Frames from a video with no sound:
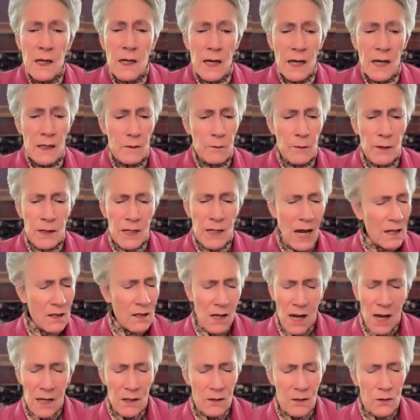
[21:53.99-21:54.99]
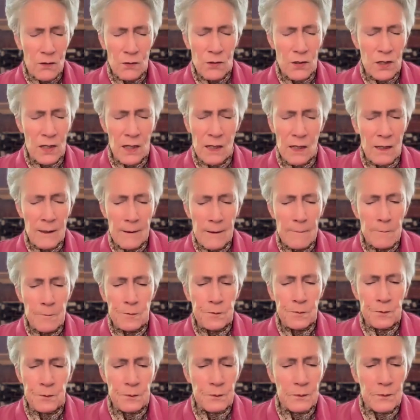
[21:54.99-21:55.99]
But I do think
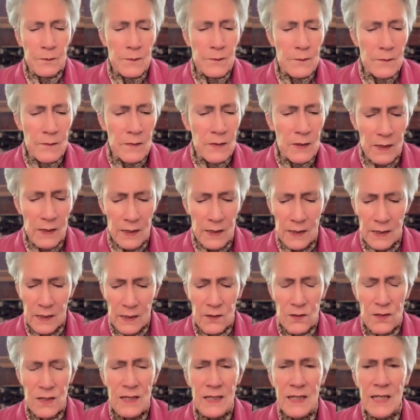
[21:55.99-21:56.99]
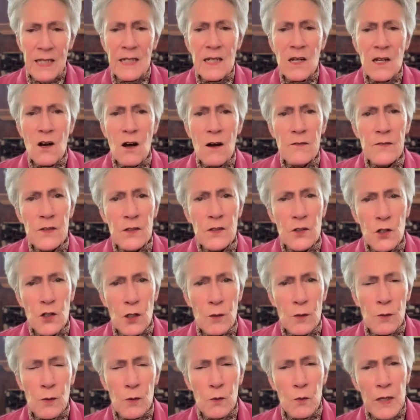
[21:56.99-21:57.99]
it is getting off the
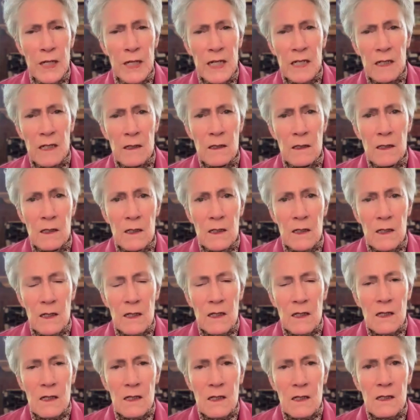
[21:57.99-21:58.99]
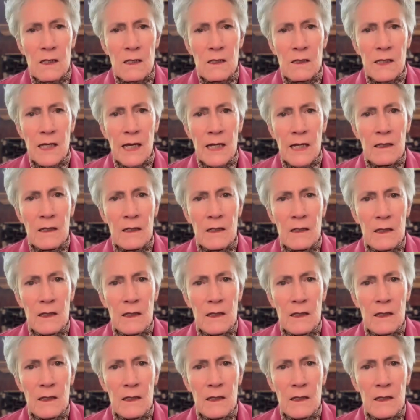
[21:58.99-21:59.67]
gerbil wheel that